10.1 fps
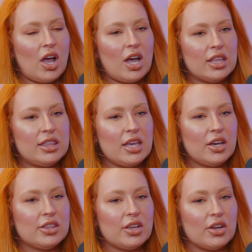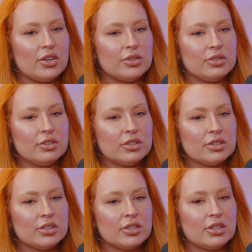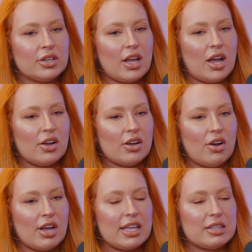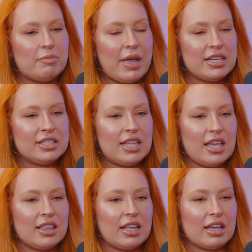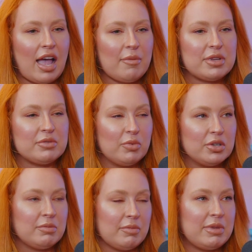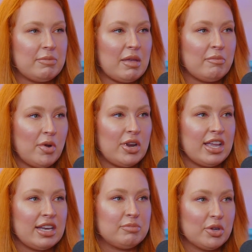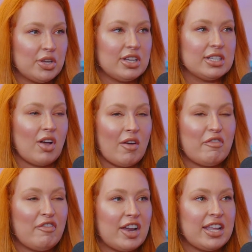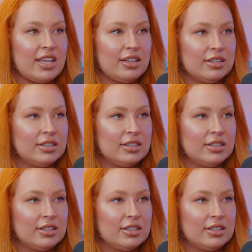I think, though, the best thing that happened was me being bullied because I'm funny.